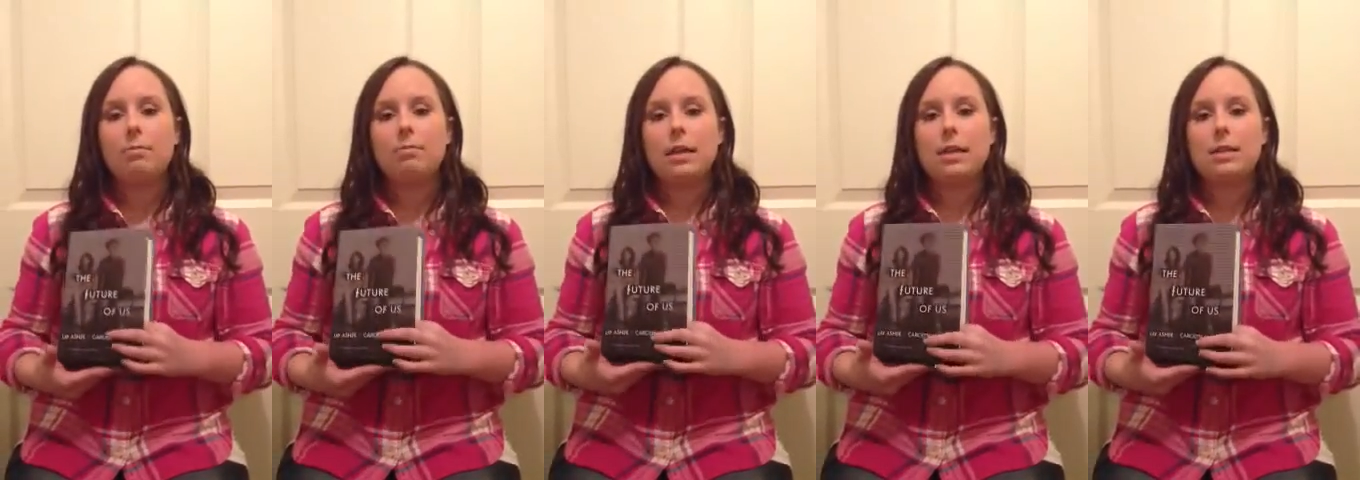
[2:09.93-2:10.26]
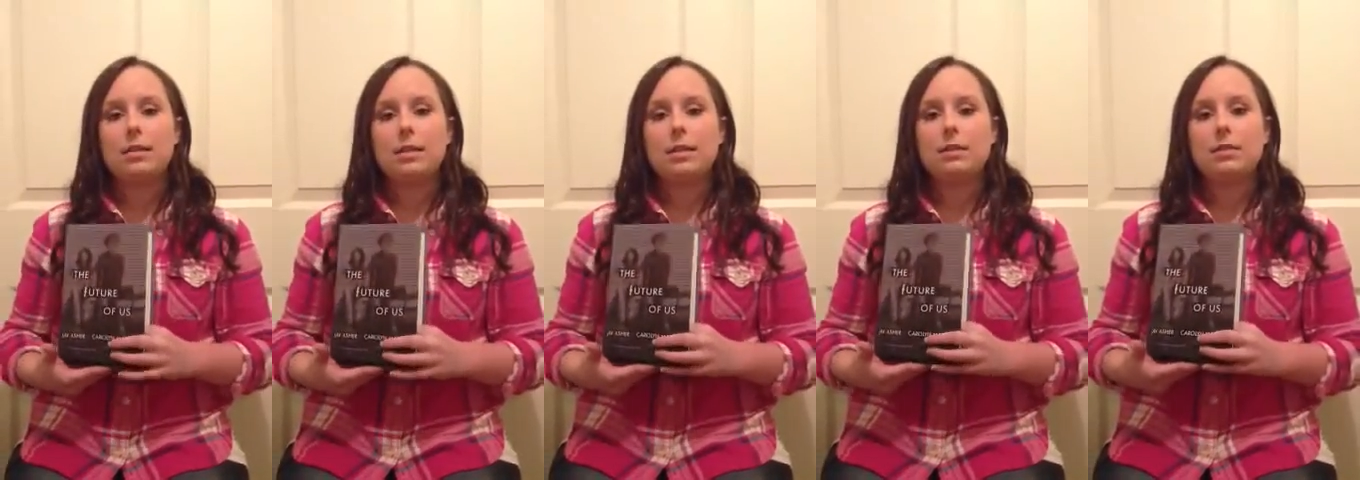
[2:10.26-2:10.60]

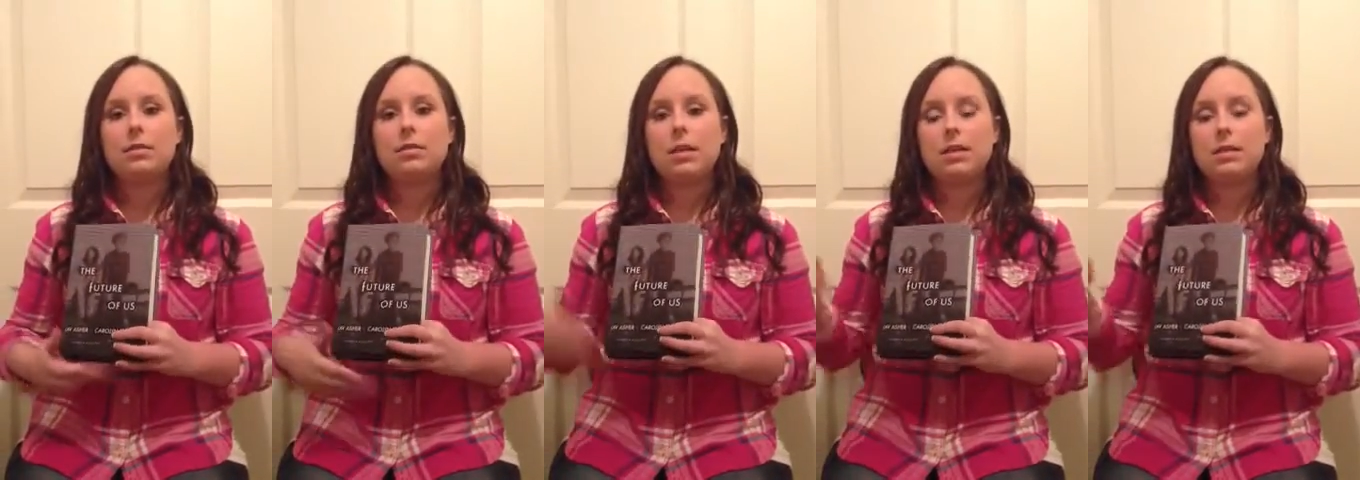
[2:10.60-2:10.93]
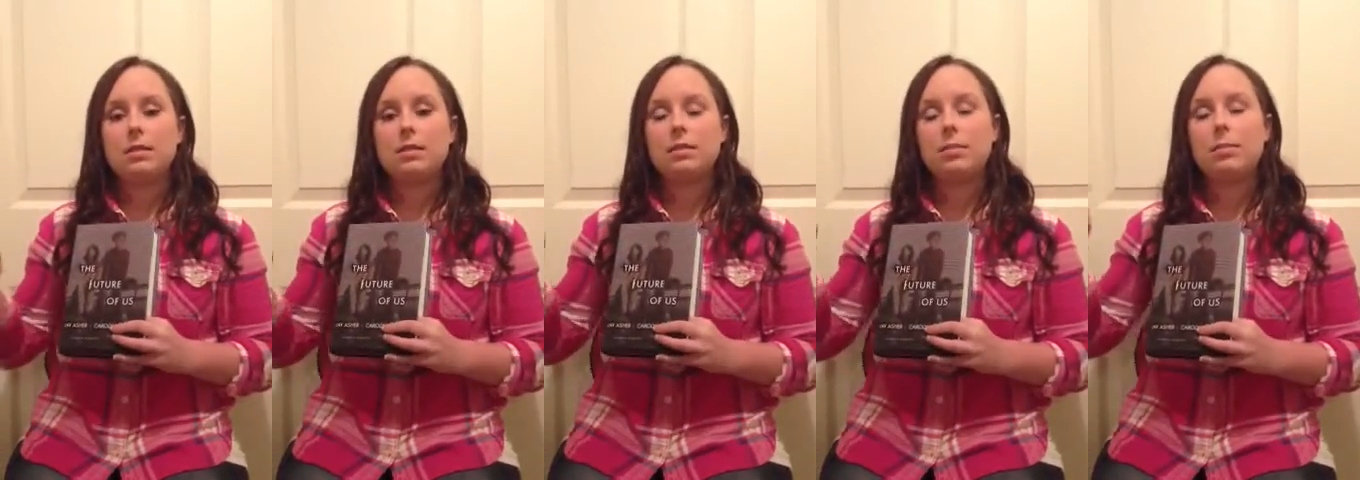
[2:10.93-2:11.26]
because it is
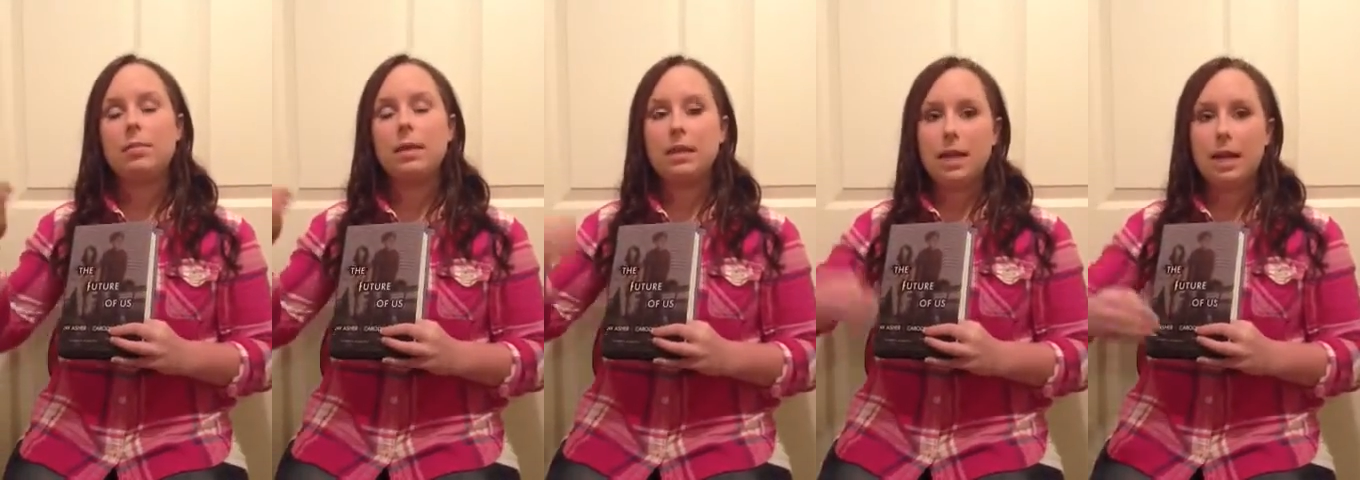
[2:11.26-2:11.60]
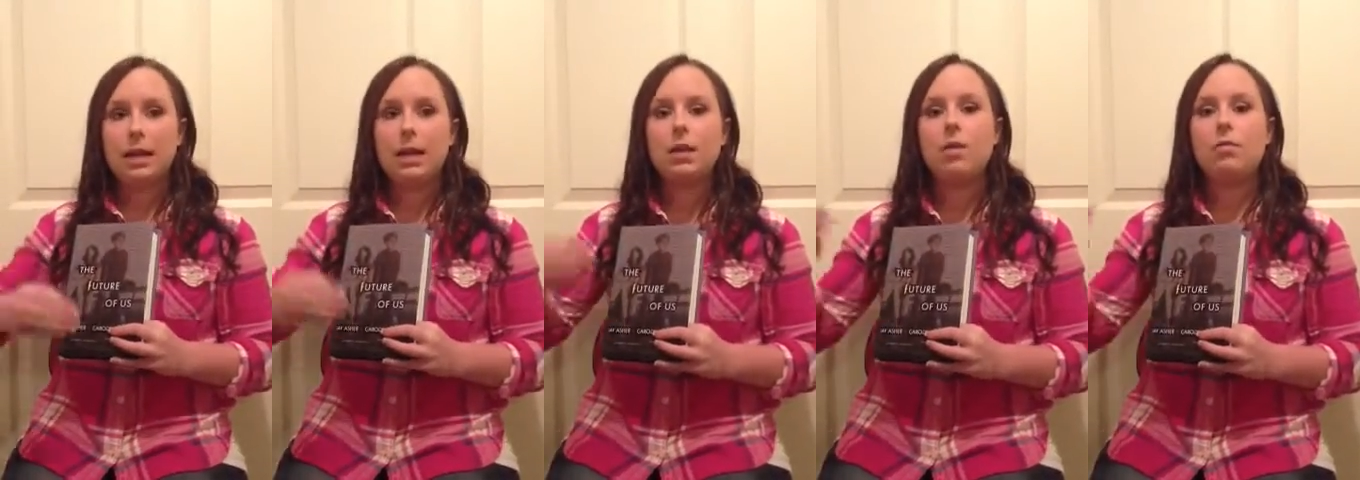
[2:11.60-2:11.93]
the
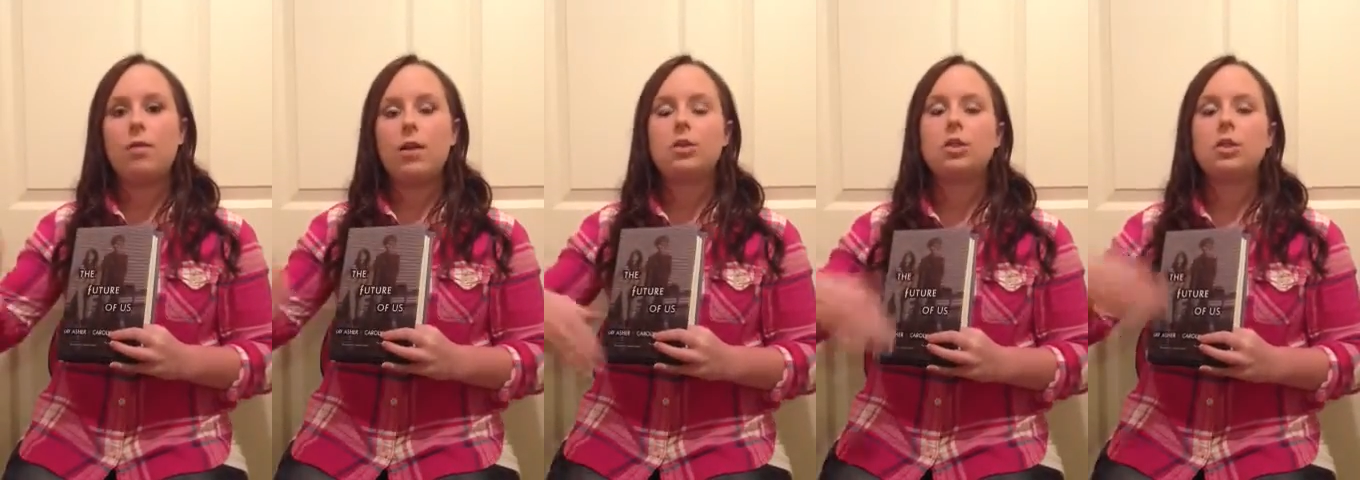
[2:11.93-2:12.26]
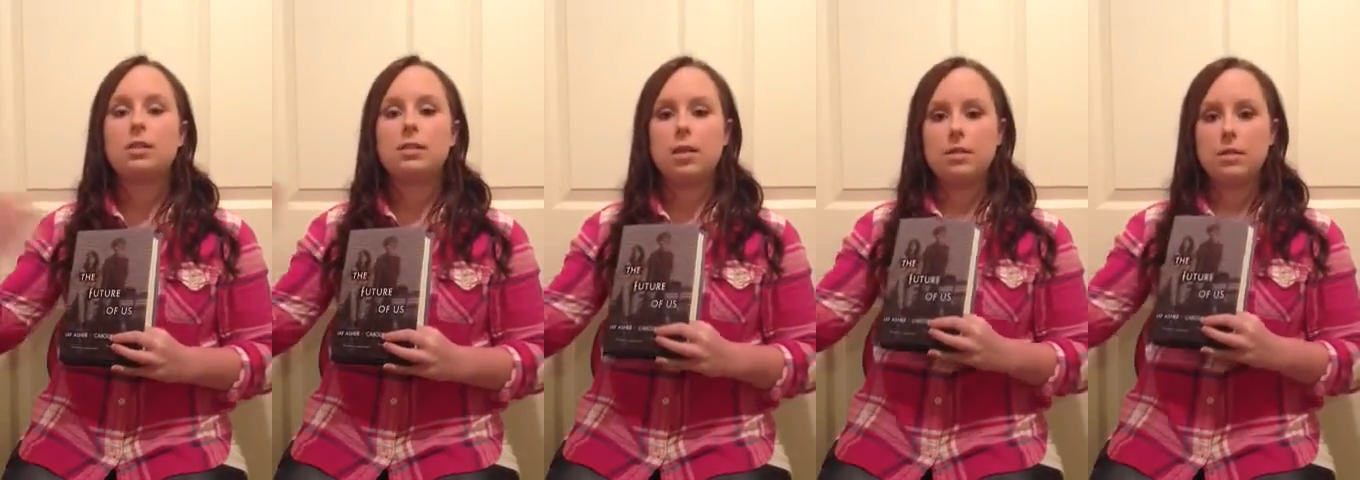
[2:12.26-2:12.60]
beginning of when she
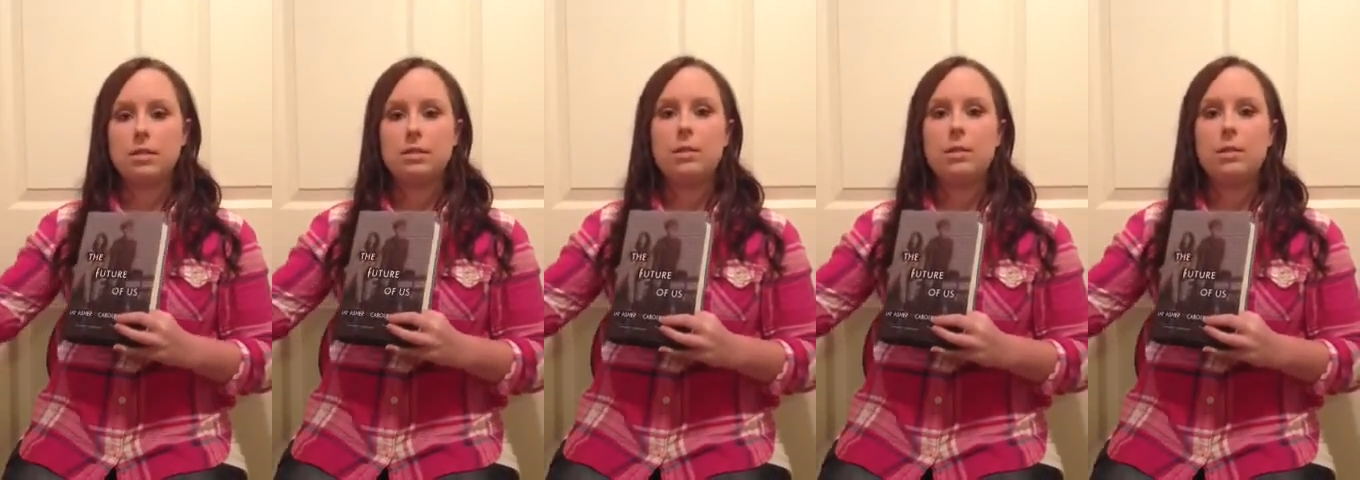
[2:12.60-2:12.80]
starts